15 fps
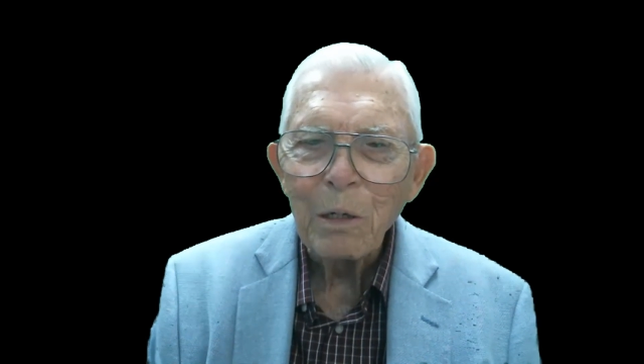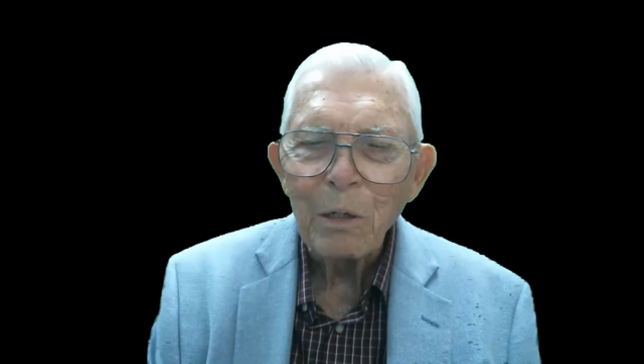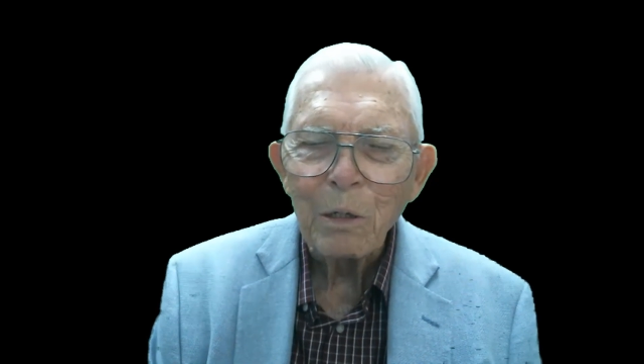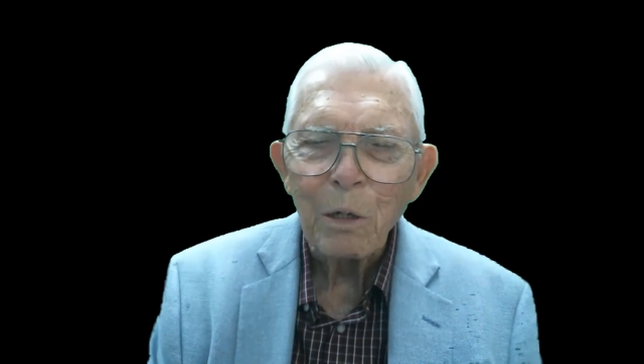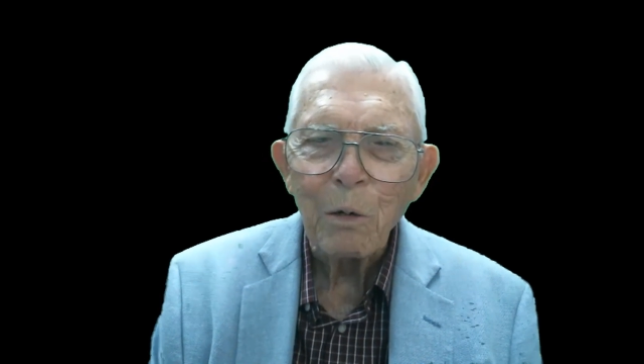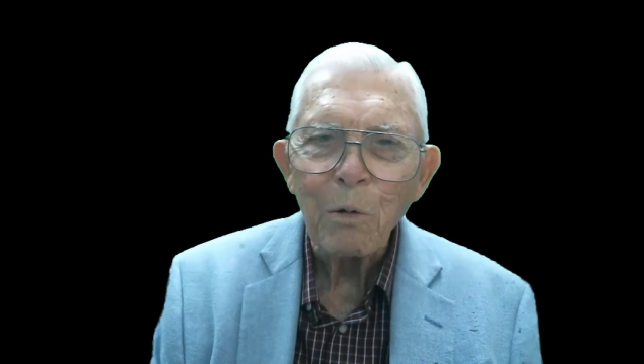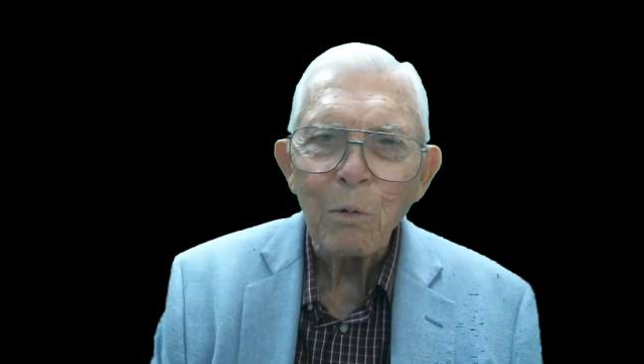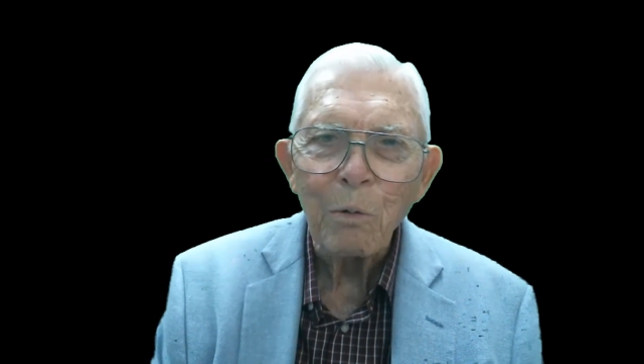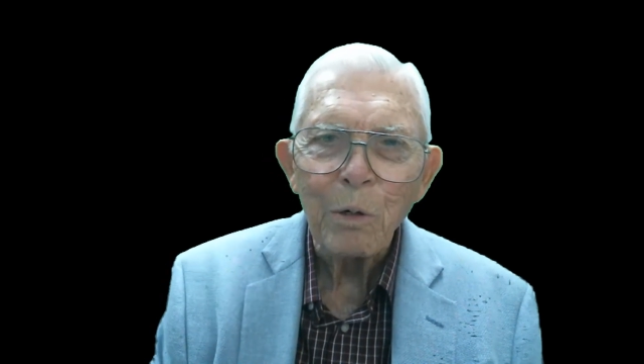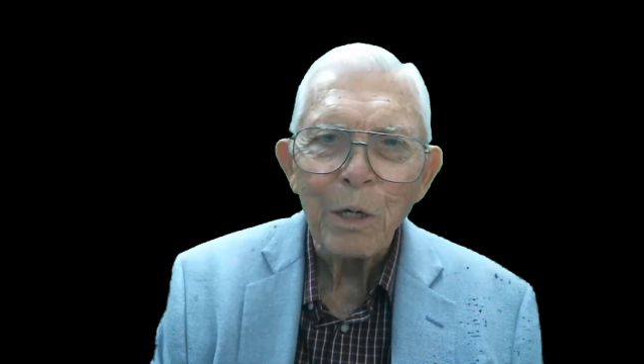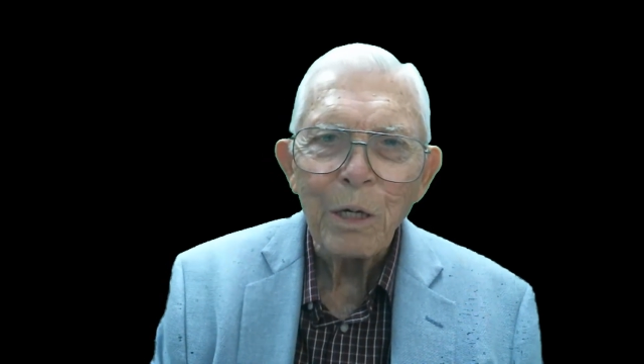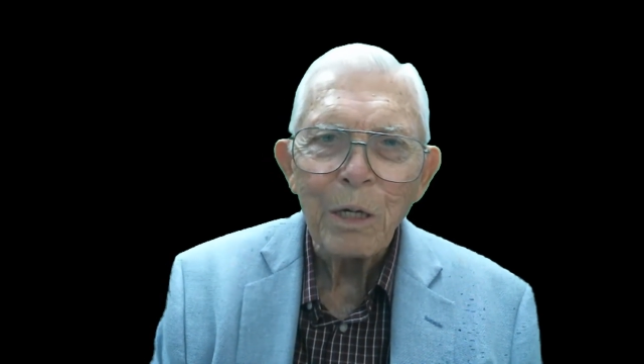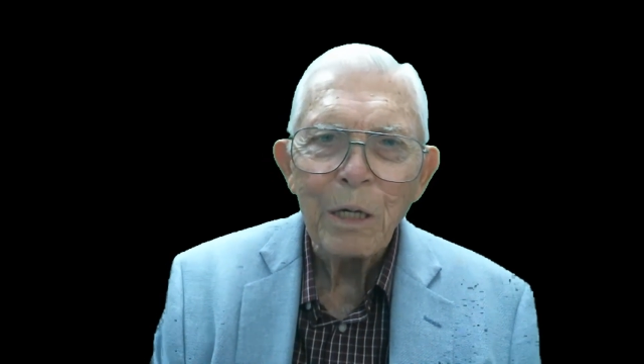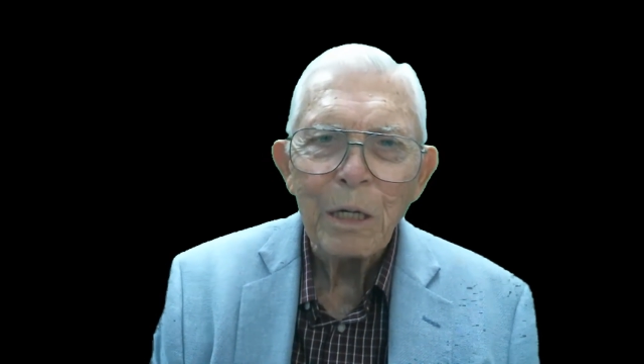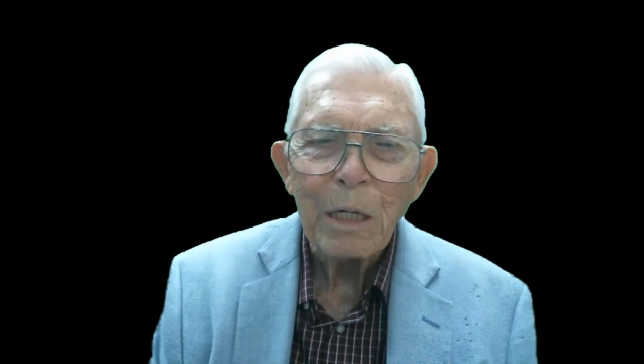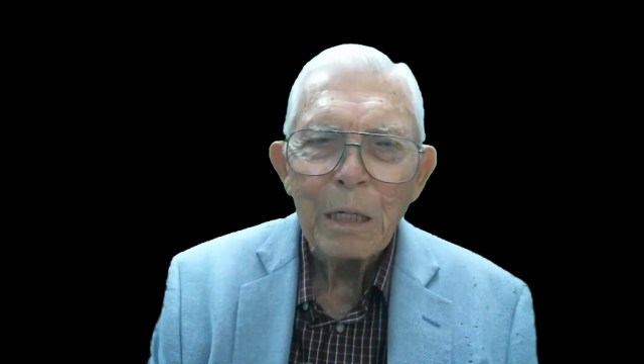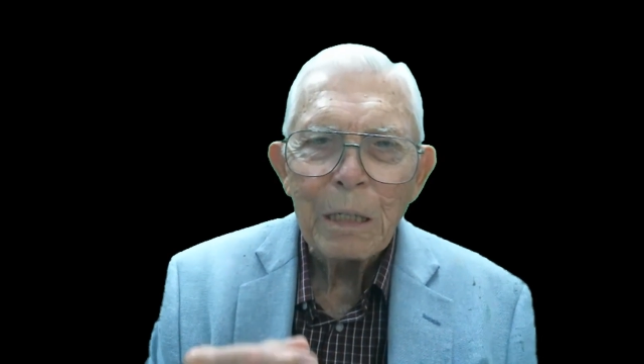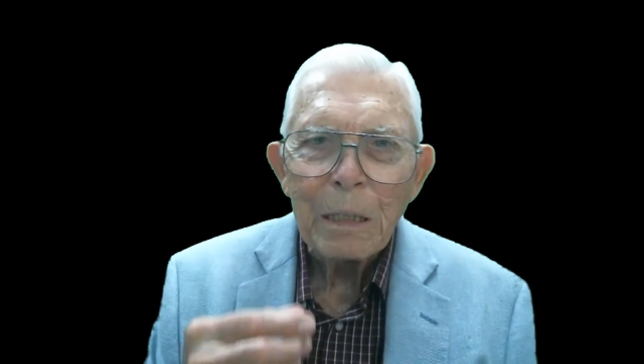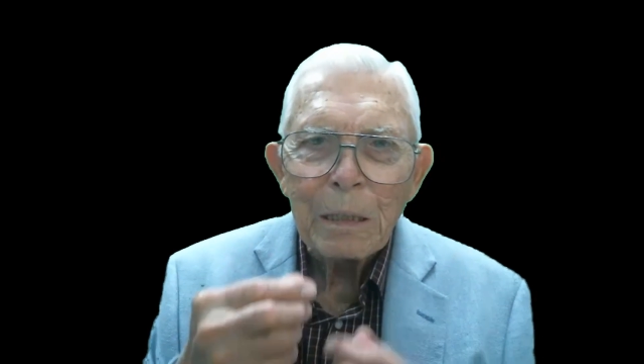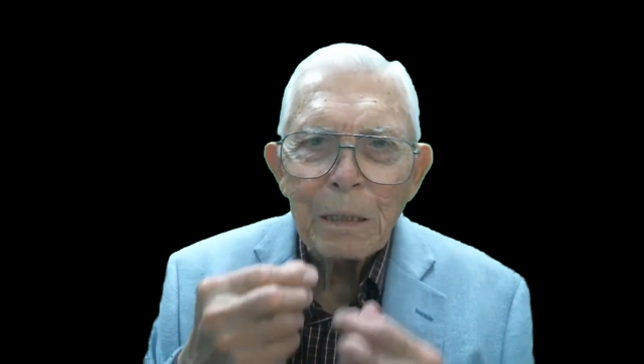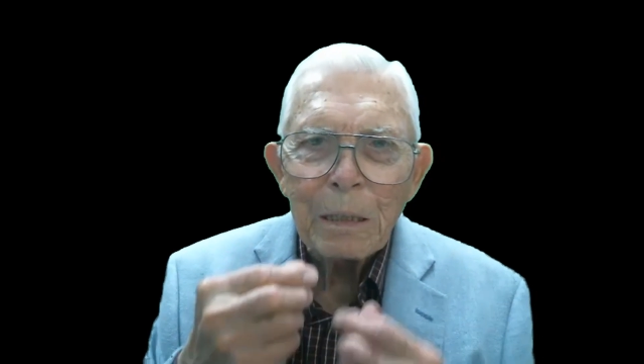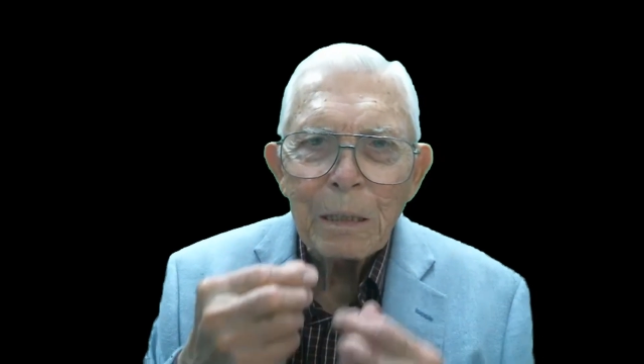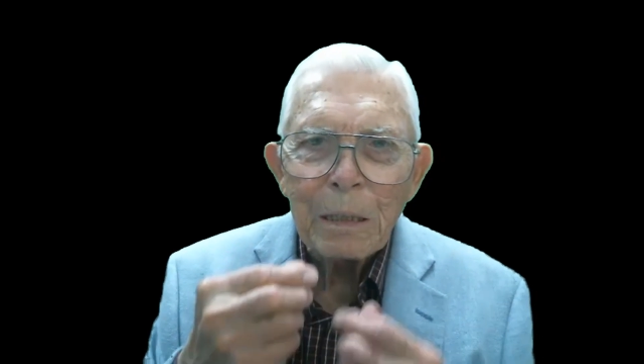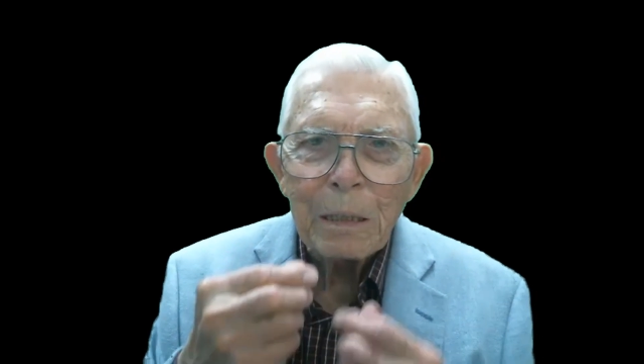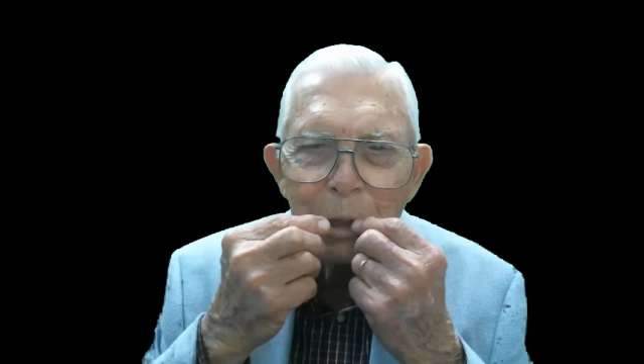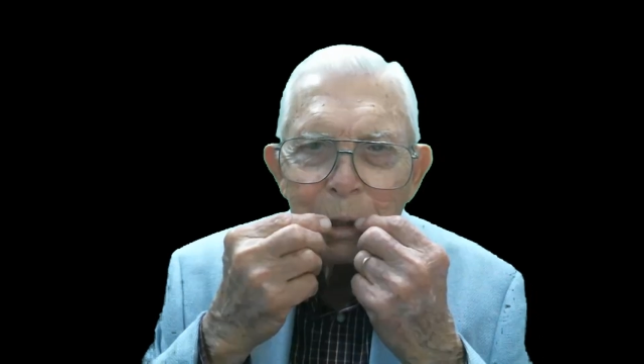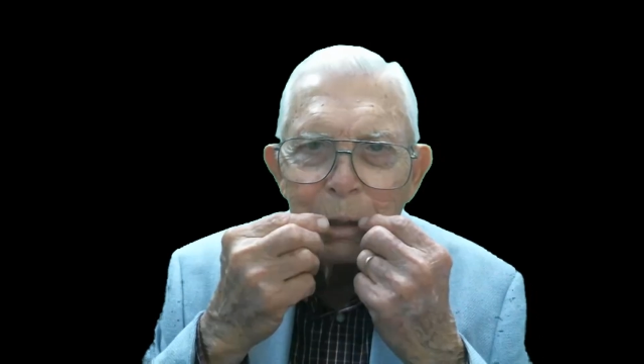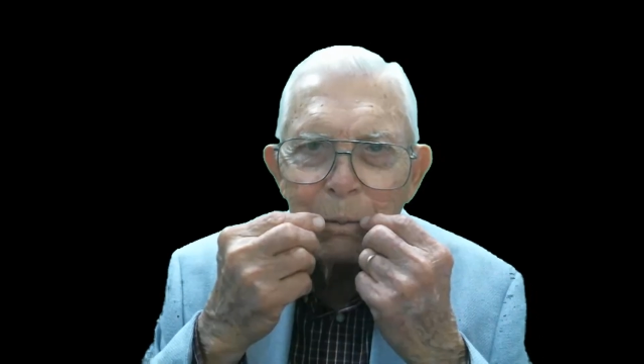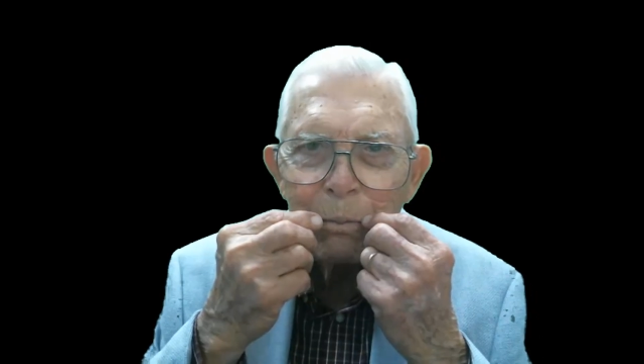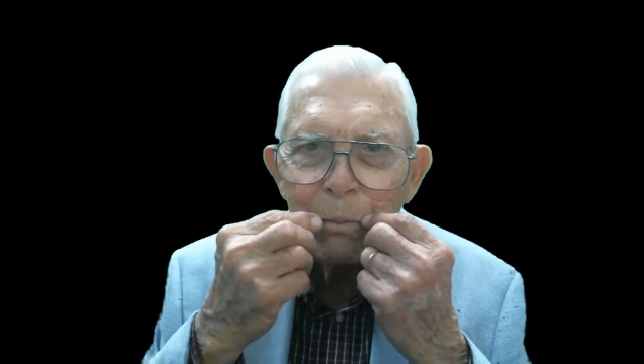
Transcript: So we just